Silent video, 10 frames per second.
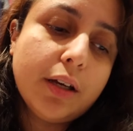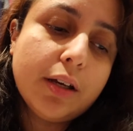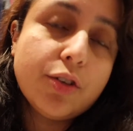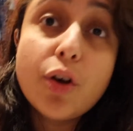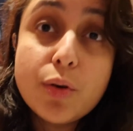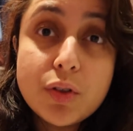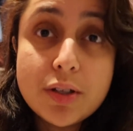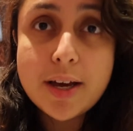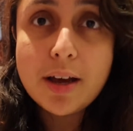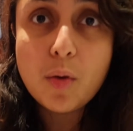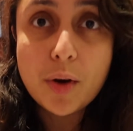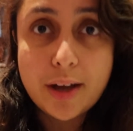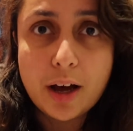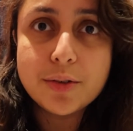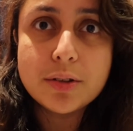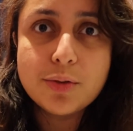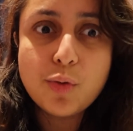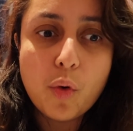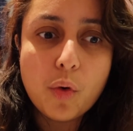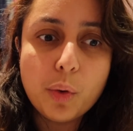So today I went out
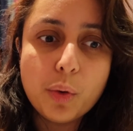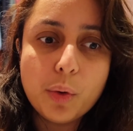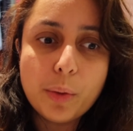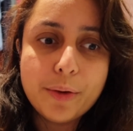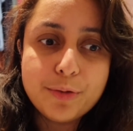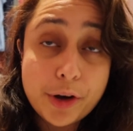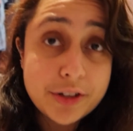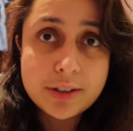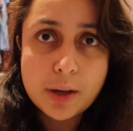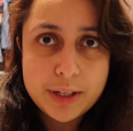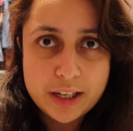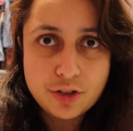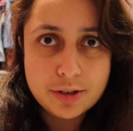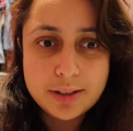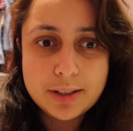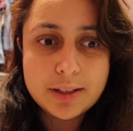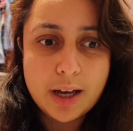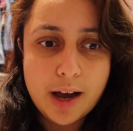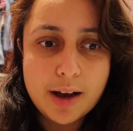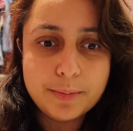for the first time in ages.
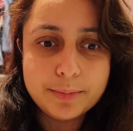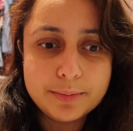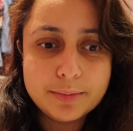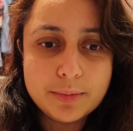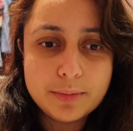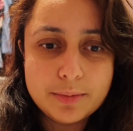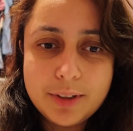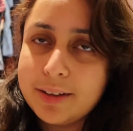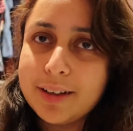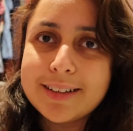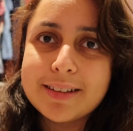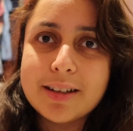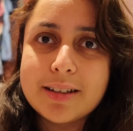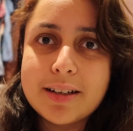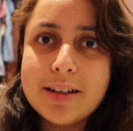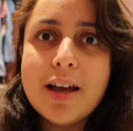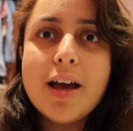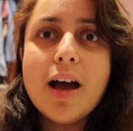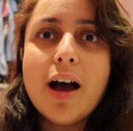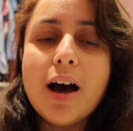Nothing exciting.
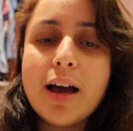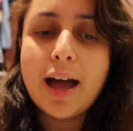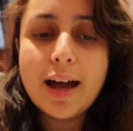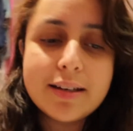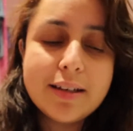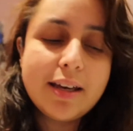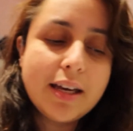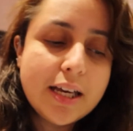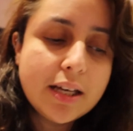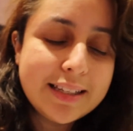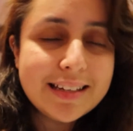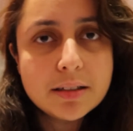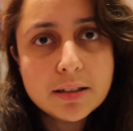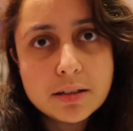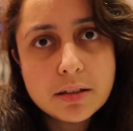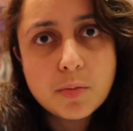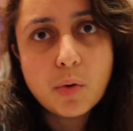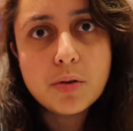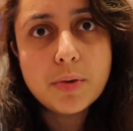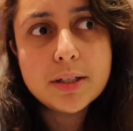I had a dentist
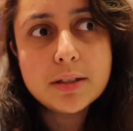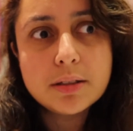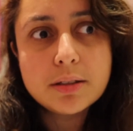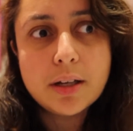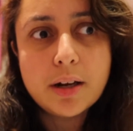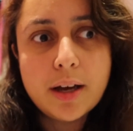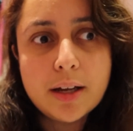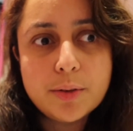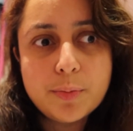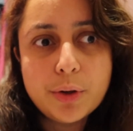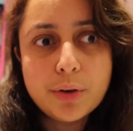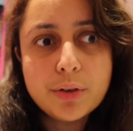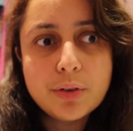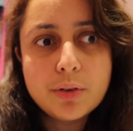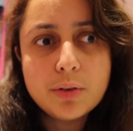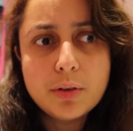appointment that I had booked